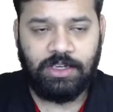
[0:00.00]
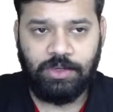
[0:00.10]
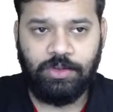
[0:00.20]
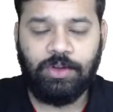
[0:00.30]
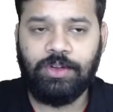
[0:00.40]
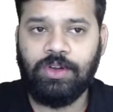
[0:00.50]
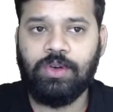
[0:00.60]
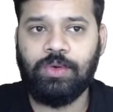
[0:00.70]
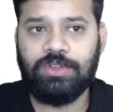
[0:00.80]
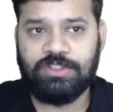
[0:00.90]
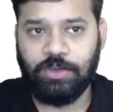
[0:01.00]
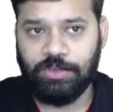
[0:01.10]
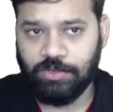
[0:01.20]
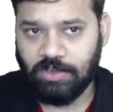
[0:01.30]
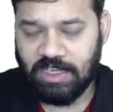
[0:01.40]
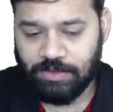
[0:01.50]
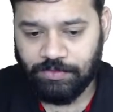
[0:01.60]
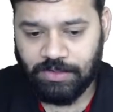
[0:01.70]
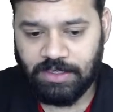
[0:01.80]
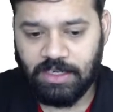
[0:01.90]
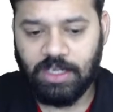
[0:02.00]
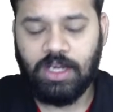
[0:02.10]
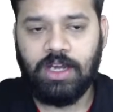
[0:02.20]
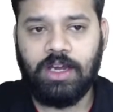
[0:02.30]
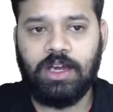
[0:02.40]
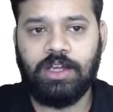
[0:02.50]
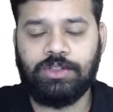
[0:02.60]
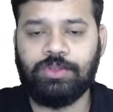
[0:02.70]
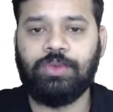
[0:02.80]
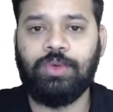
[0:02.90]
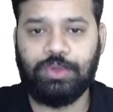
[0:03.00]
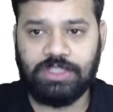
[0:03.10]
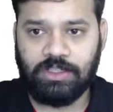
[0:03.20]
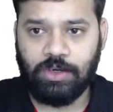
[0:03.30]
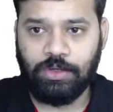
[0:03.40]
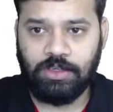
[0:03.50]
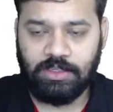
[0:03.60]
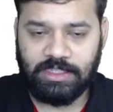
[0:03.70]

you don't know who is going to transfer to whose account.